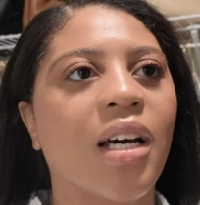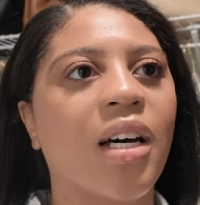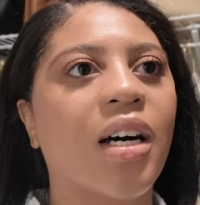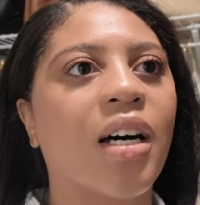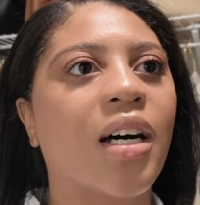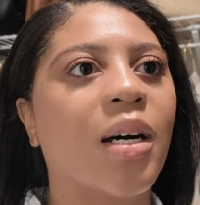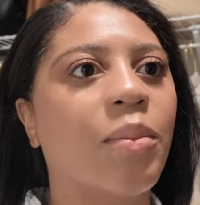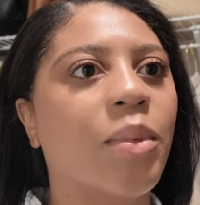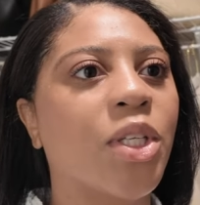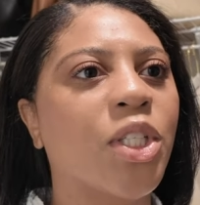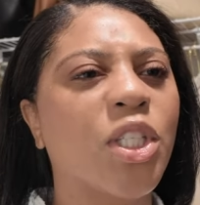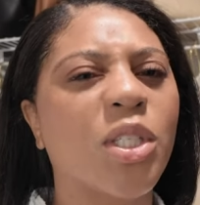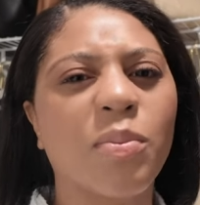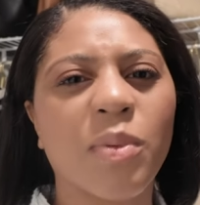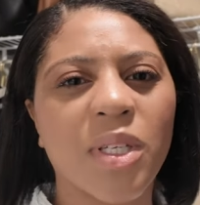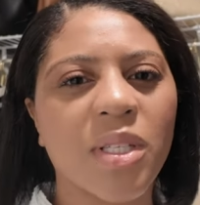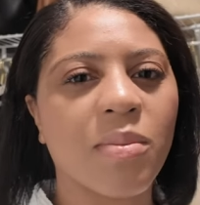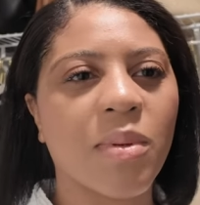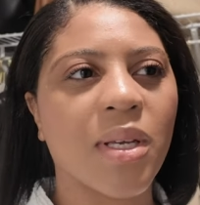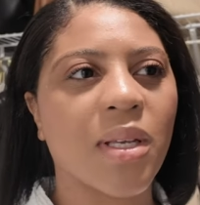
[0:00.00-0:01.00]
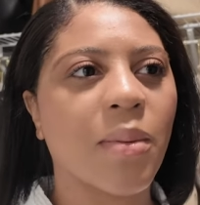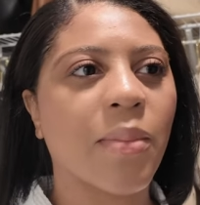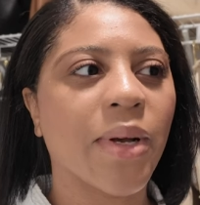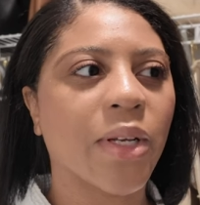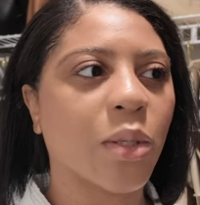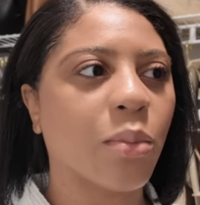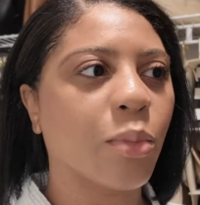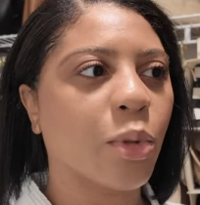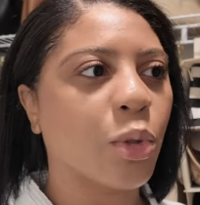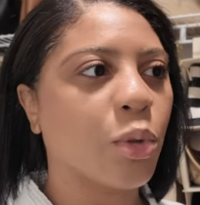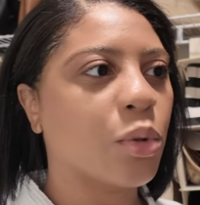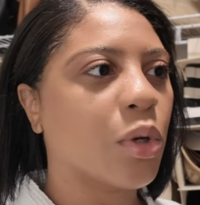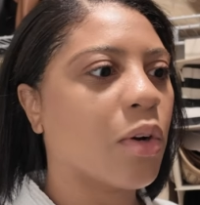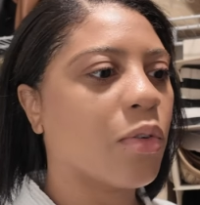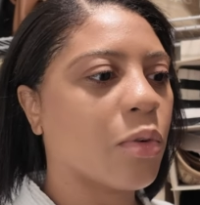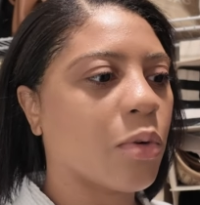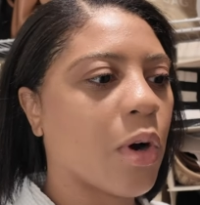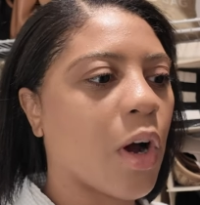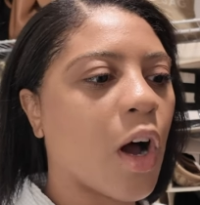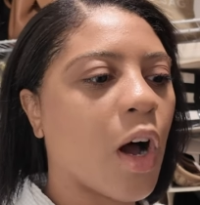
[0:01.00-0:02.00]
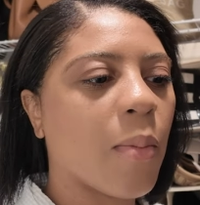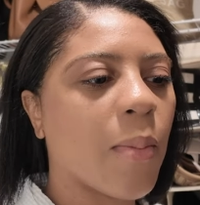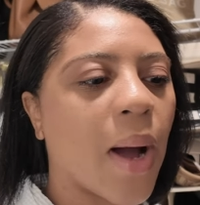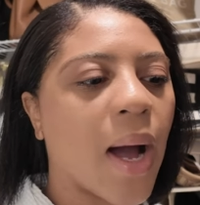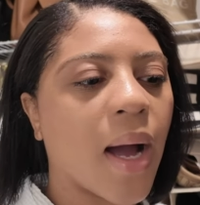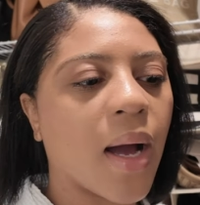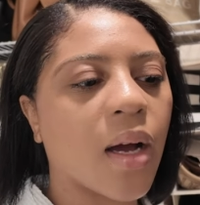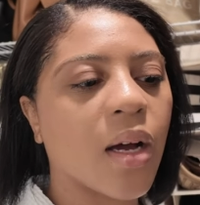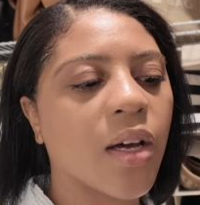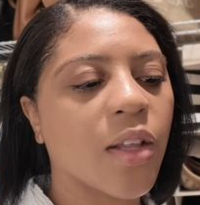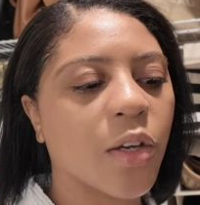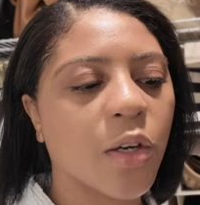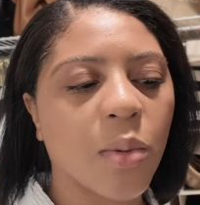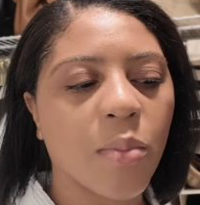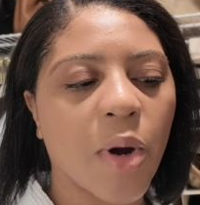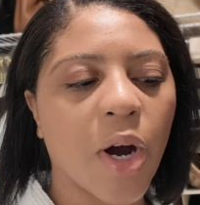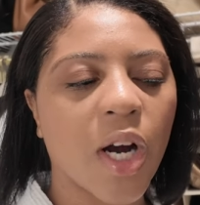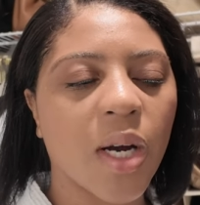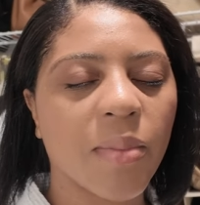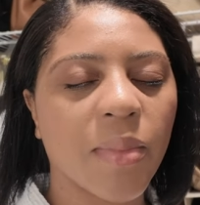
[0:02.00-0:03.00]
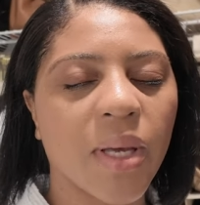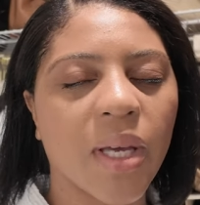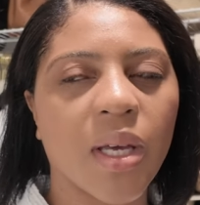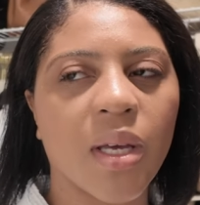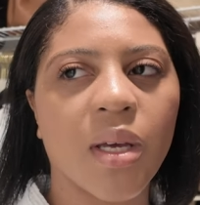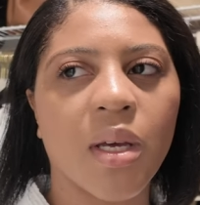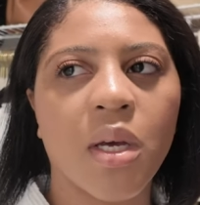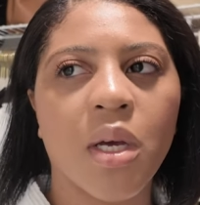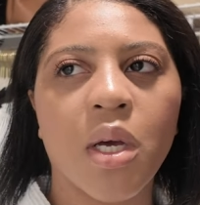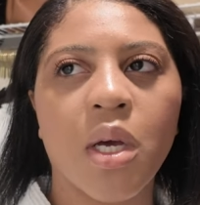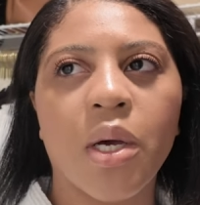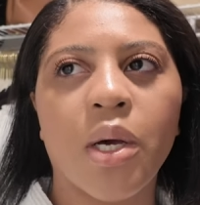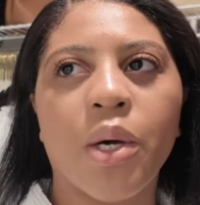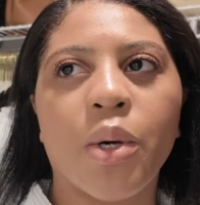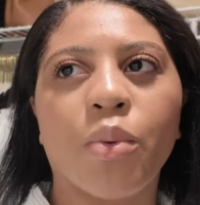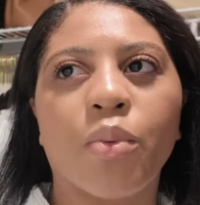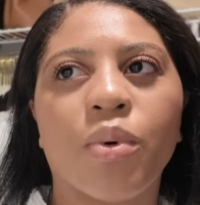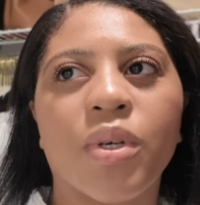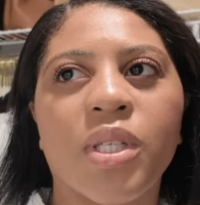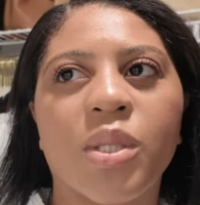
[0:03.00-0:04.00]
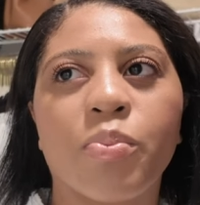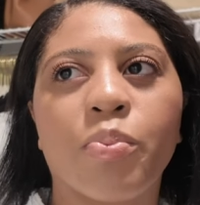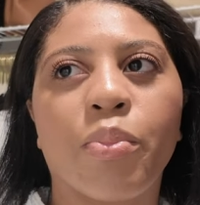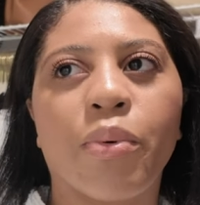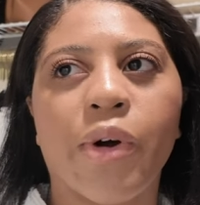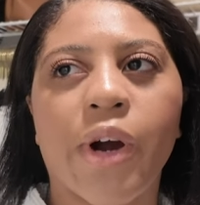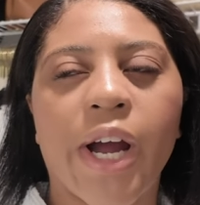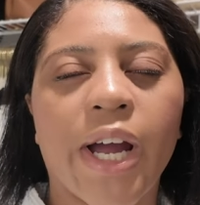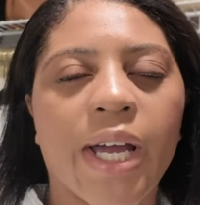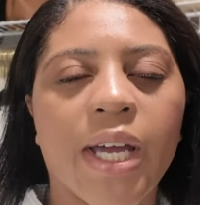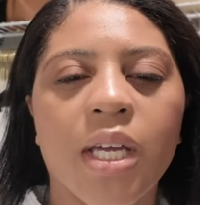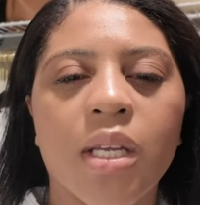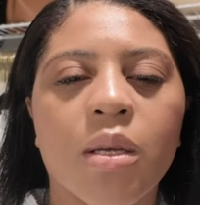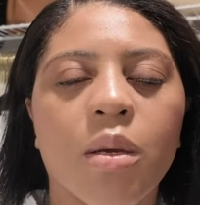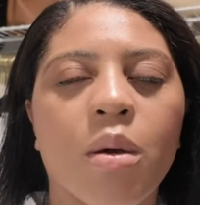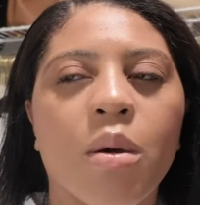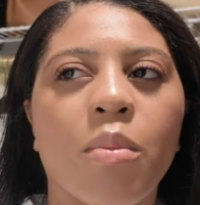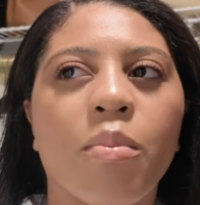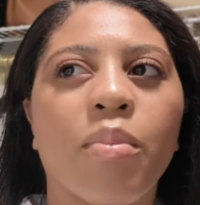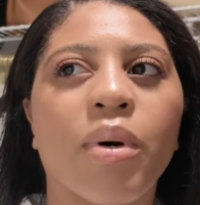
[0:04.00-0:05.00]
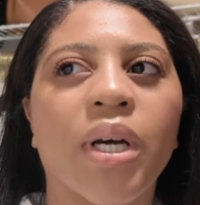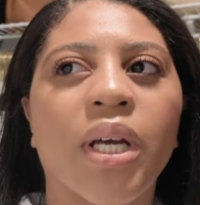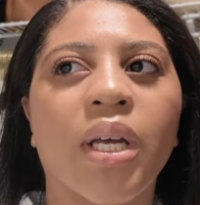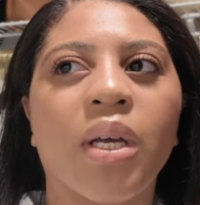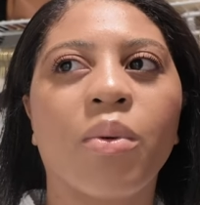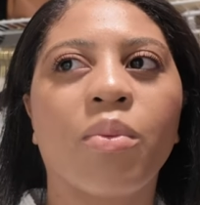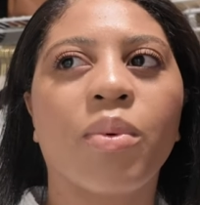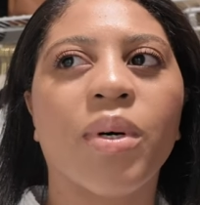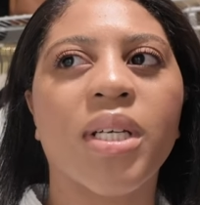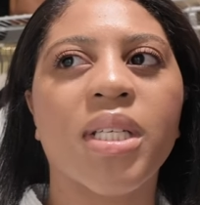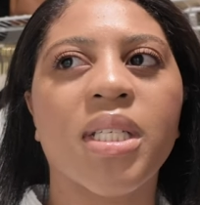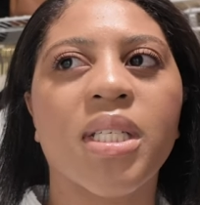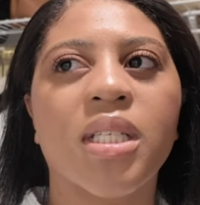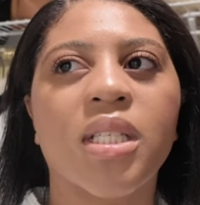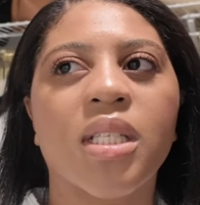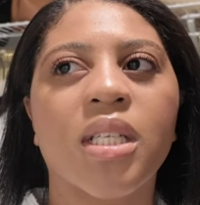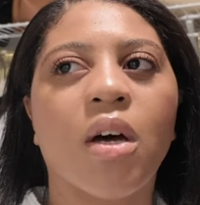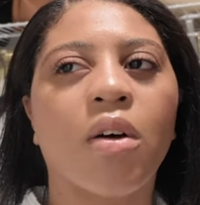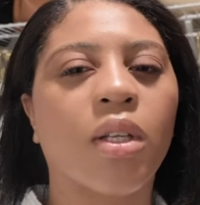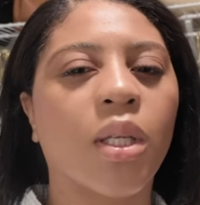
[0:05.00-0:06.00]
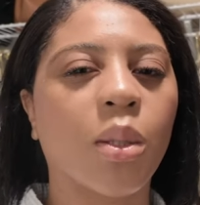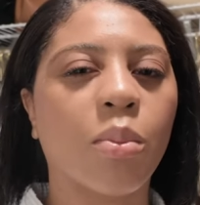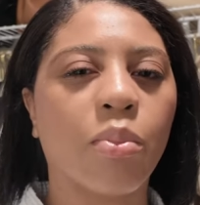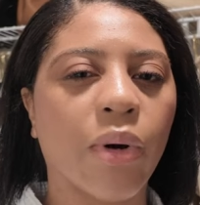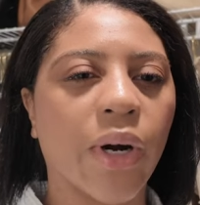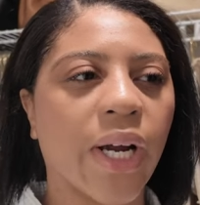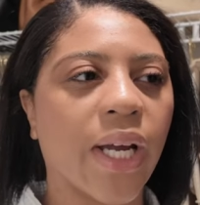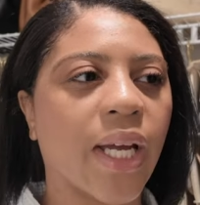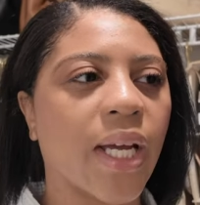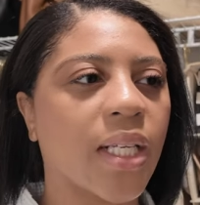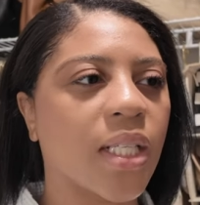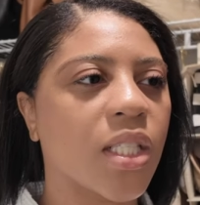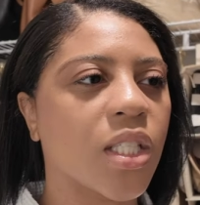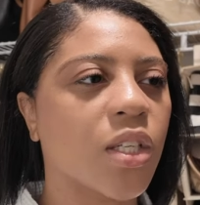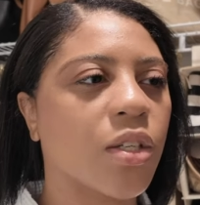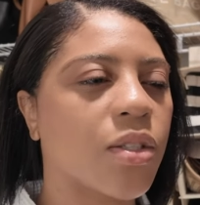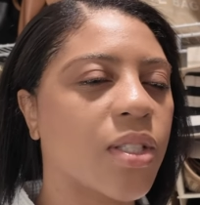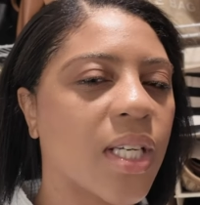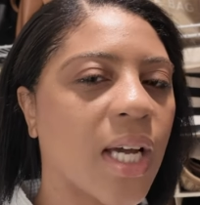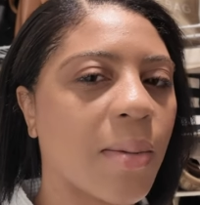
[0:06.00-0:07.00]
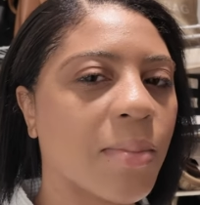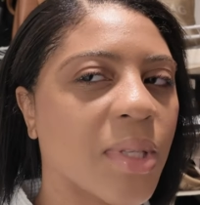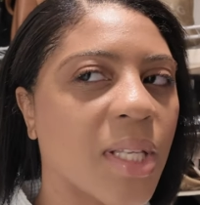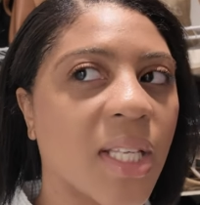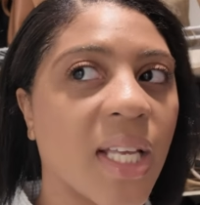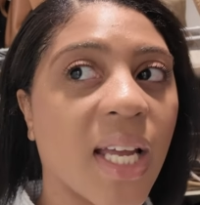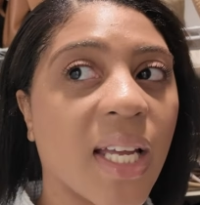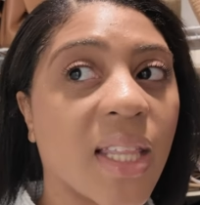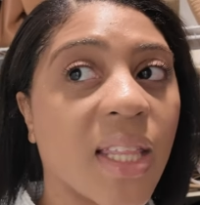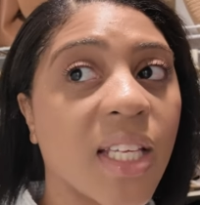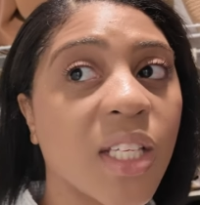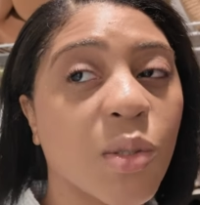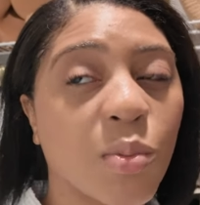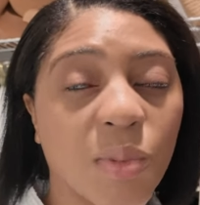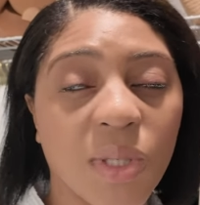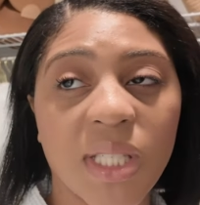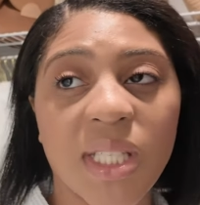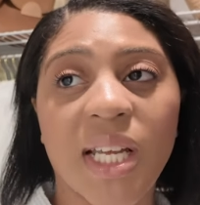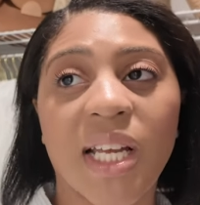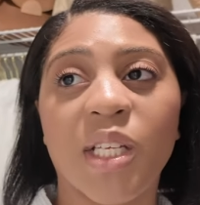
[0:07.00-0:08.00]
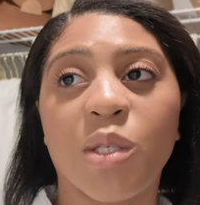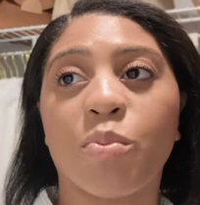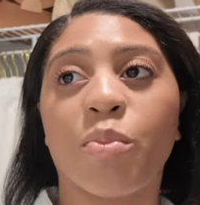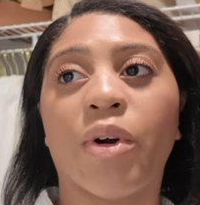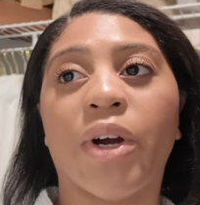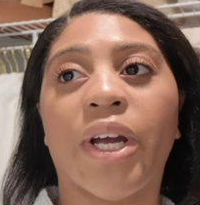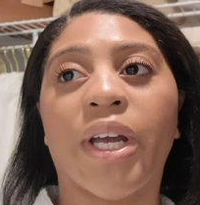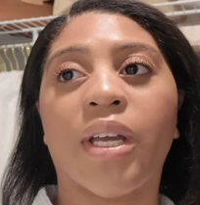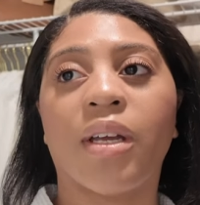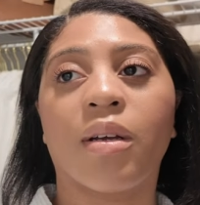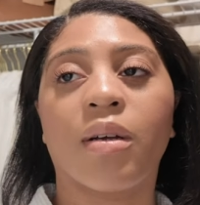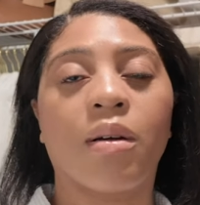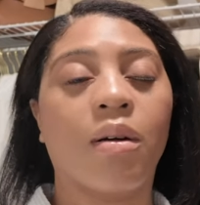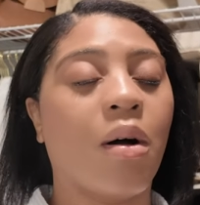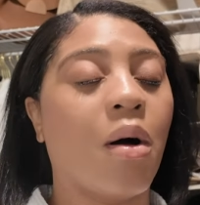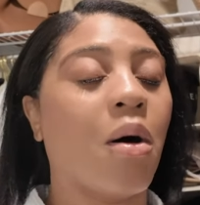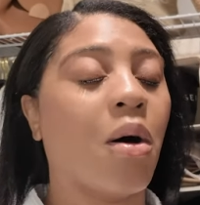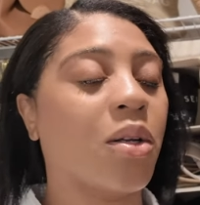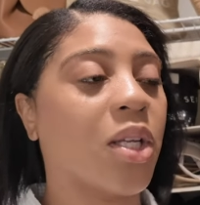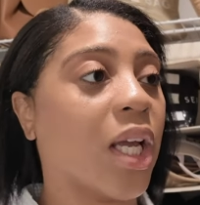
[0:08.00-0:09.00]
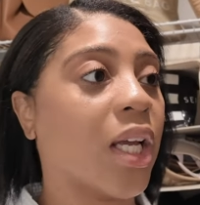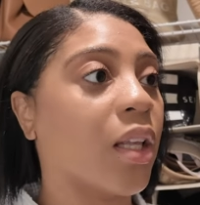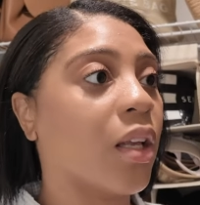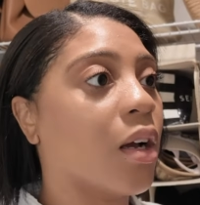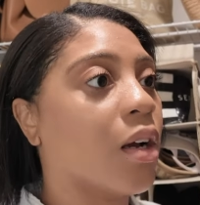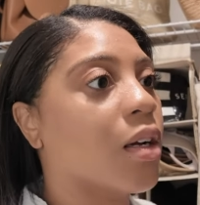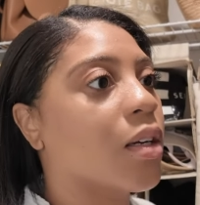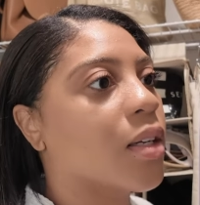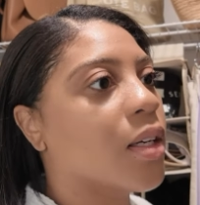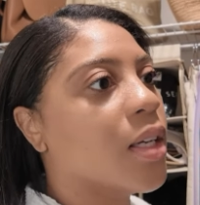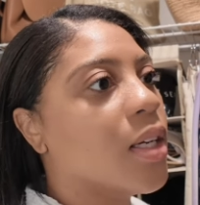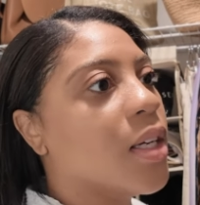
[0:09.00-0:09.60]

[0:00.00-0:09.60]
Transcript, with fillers: Um, it just puts me in a better mood overall. My other apartment was bright, but it was only bright at a certain time of the day. This one stays bright all day long.